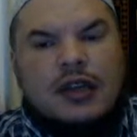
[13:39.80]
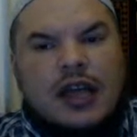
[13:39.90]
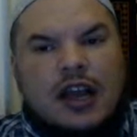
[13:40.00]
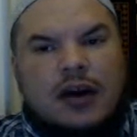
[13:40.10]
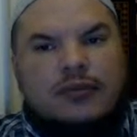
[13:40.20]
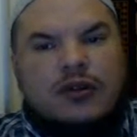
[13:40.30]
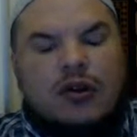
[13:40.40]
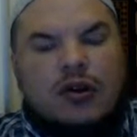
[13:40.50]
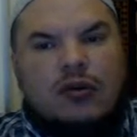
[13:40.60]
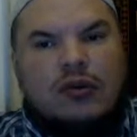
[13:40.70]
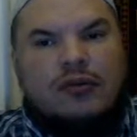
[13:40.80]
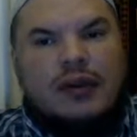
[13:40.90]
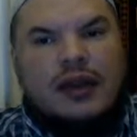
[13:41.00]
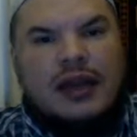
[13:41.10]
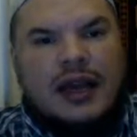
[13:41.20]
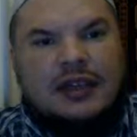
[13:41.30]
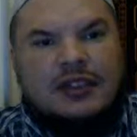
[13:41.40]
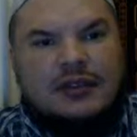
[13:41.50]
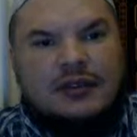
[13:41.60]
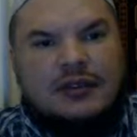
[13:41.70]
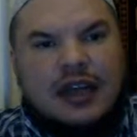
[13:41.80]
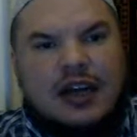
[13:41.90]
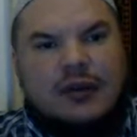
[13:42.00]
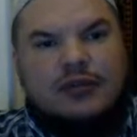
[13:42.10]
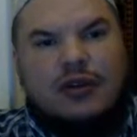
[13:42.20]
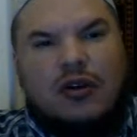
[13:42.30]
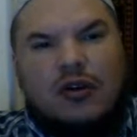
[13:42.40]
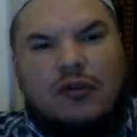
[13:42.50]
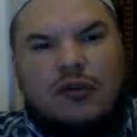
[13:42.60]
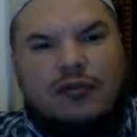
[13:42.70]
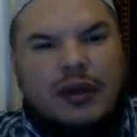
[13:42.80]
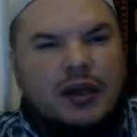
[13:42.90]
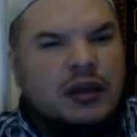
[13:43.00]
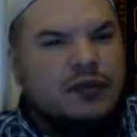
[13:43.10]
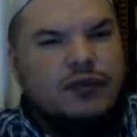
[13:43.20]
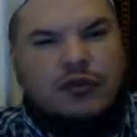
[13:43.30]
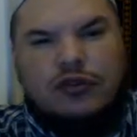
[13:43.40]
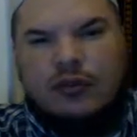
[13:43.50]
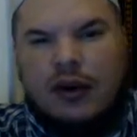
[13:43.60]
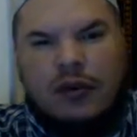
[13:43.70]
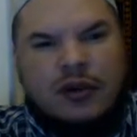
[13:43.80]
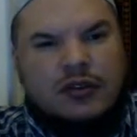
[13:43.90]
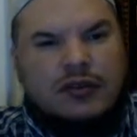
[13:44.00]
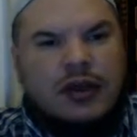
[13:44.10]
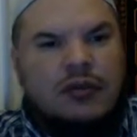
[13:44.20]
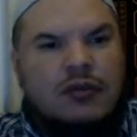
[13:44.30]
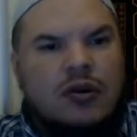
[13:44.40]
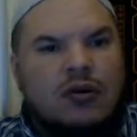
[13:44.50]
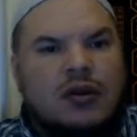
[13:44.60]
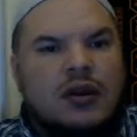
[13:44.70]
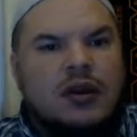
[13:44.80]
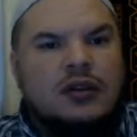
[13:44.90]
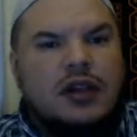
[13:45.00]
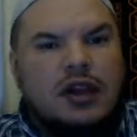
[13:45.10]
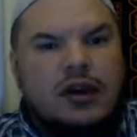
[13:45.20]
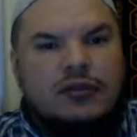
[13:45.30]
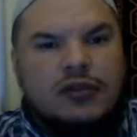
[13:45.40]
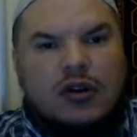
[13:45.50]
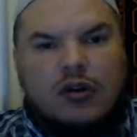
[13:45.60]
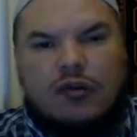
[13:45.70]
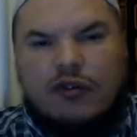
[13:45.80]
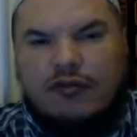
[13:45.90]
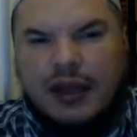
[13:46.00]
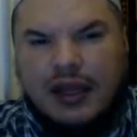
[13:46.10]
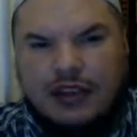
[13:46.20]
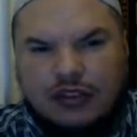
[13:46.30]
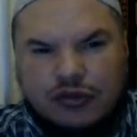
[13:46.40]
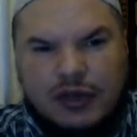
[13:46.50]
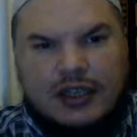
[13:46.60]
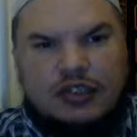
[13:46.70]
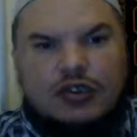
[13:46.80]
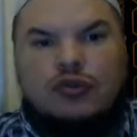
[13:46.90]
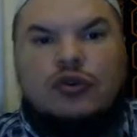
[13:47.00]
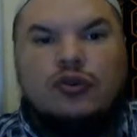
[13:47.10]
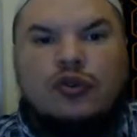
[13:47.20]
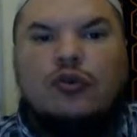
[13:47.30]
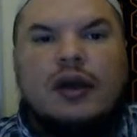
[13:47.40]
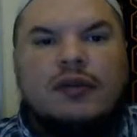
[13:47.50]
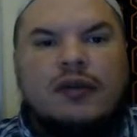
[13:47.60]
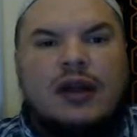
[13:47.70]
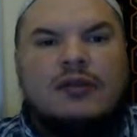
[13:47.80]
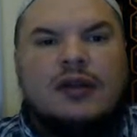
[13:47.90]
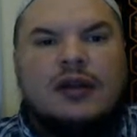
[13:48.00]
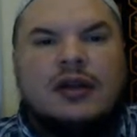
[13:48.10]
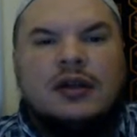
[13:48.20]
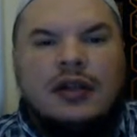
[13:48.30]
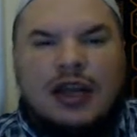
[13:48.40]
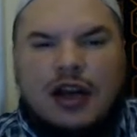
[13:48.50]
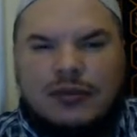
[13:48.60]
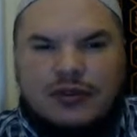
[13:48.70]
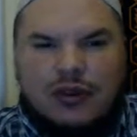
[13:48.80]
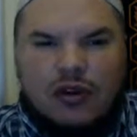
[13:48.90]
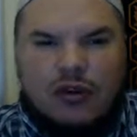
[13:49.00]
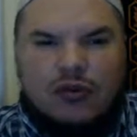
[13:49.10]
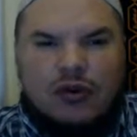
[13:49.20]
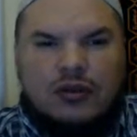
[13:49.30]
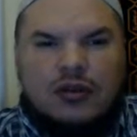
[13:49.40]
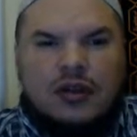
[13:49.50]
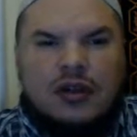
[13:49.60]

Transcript: that comes along with being anxious, that comes along with being confused about what's right or wrong, that comes along with being a stranger to a new way of life, that comes along with